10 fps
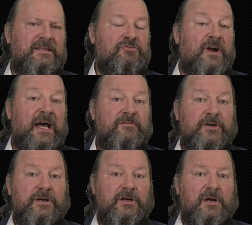
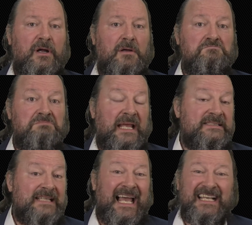driver
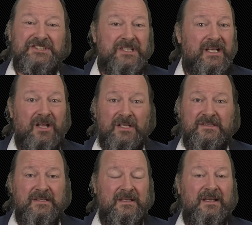is actually not